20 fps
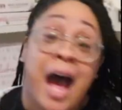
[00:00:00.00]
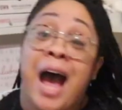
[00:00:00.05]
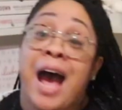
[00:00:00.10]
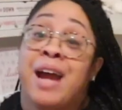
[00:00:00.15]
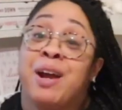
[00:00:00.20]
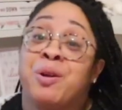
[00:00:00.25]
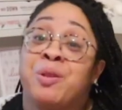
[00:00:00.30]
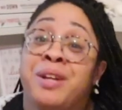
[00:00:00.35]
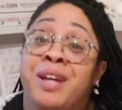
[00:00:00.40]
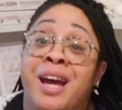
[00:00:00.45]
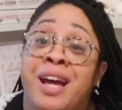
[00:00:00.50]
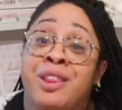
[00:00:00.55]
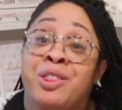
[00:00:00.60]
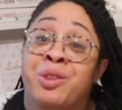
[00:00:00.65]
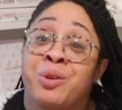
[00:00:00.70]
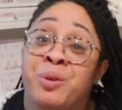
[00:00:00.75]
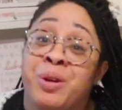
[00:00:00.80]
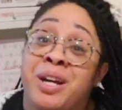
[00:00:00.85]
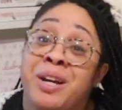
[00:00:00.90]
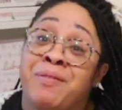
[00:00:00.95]
I only have
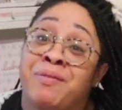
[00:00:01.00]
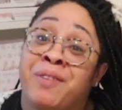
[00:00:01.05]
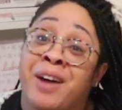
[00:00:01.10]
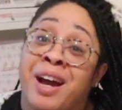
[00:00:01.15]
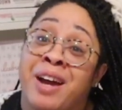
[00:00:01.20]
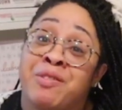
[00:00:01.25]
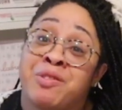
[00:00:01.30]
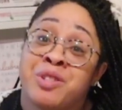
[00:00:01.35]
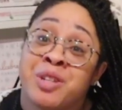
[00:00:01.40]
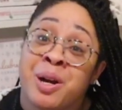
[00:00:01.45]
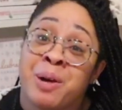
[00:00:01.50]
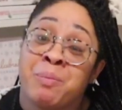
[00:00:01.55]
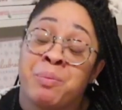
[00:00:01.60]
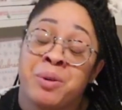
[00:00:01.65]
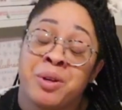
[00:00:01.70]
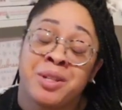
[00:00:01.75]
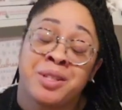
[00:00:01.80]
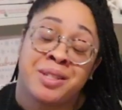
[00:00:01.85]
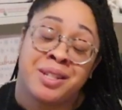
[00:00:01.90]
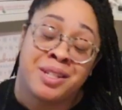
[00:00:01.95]
3 5-star
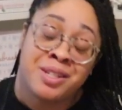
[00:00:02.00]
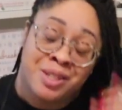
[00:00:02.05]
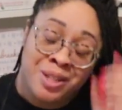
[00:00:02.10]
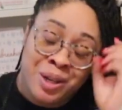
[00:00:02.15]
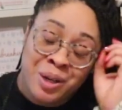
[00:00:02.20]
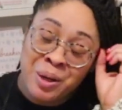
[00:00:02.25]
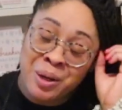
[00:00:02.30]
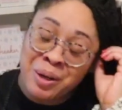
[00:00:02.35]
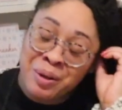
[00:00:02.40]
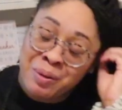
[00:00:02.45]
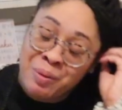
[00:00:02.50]
books this year,